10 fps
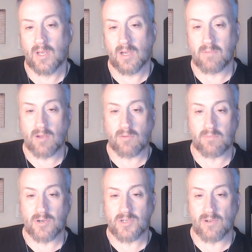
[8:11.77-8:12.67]
of my own
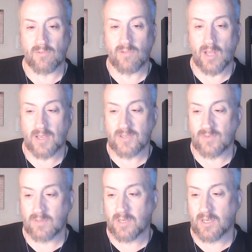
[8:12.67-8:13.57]
personal
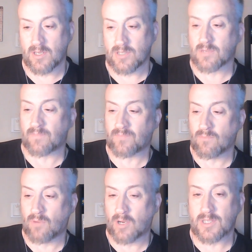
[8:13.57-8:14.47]
philosophy, because
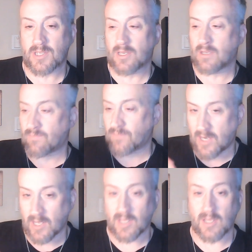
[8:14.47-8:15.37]
what is it that
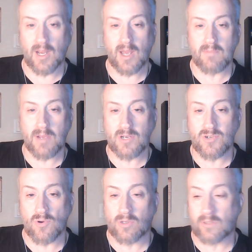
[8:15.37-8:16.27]
I can get out of my
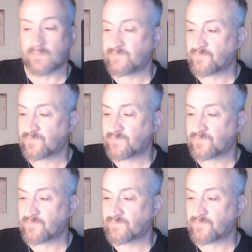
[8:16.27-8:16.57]
control,